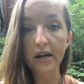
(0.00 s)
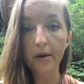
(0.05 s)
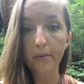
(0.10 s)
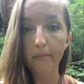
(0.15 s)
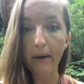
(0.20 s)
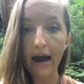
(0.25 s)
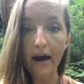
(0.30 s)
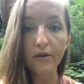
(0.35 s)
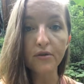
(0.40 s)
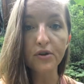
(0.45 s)

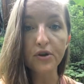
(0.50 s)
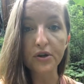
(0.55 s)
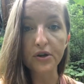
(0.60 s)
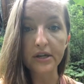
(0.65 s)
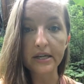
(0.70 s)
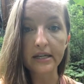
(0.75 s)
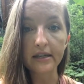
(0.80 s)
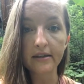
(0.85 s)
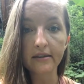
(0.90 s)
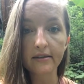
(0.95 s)

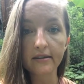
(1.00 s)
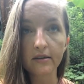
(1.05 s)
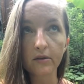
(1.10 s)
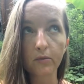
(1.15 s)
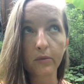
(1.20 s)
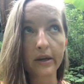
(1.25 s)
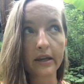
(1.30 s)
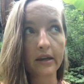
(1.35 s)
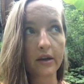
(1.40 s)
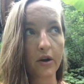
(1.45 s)
boundaries, and
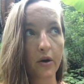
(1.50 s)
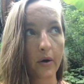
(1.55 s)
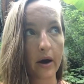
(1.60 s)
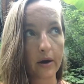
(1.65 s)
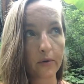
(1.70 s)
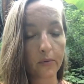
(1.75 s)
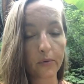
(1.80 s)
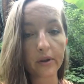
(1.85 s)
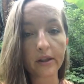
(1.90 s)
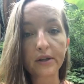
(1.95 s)
we had
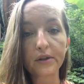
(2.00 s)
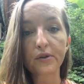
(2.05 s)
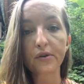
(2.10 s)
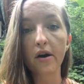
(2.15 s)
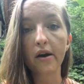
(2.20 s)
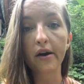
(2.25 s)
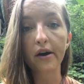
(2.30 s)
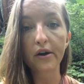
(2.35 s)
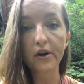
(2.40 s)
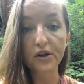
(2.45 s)
really
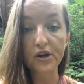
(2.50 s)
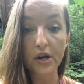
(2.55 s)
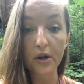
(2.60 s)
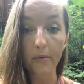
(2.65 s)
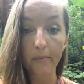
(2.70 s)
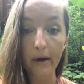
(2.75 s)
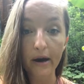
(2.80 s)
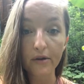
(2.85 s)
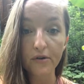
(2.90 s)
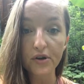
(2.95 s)
strong energetic
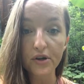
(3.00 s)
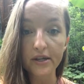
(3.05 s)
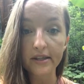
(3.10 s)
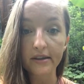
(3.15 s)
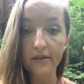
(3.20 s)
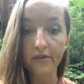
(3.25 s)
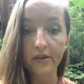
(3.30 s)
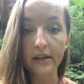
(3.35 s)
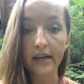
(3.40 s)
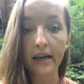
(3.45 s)
boundaries
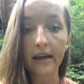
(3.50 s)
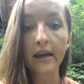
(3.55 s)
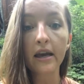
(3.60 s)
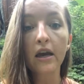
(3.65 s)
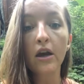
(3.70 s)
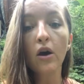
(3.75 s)
every day.